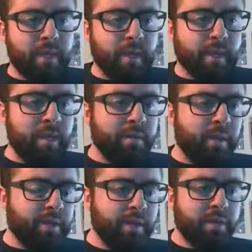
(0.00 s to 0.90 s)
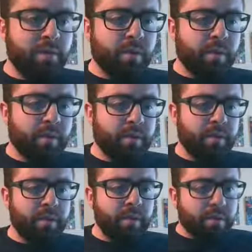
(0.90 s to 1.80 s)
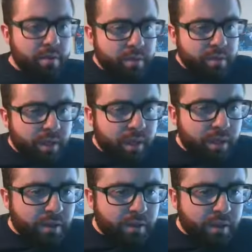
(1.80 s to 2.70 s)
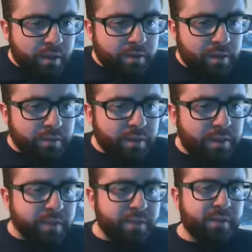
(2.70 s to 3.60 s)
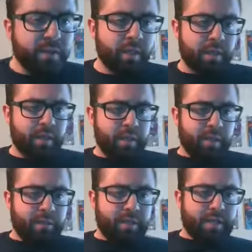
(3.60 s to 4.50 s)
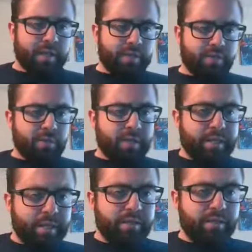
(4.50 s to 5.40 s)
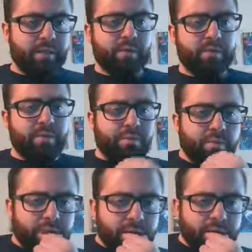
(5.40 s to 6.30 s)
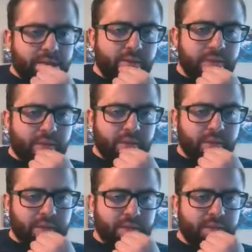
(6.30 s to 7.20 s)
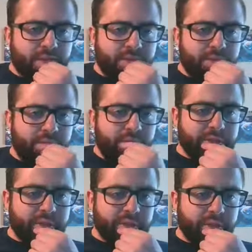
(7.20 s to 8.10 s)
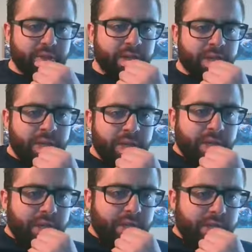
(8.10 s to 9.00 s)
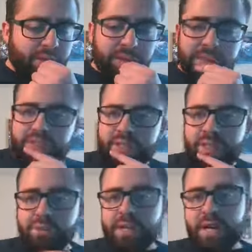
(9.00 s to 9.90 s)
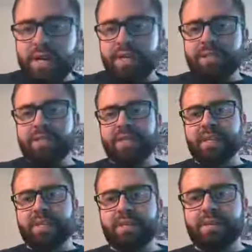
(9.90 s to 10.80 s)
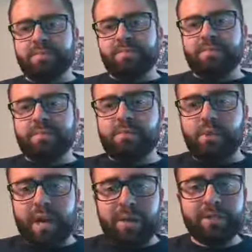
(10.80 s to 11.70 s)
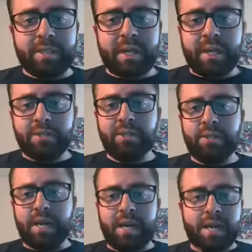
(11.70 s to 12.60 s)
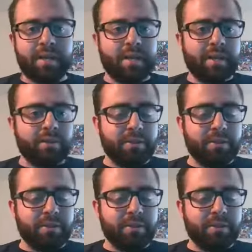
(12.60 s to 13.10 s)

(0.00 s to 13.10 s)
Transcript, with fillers: Uh, I think, uh, okay, are there any specific skills you think a high schooler needs to know before they get to audio at the collegiate or professional level? Uh, Chris, to be honest, um, when I was in high school, I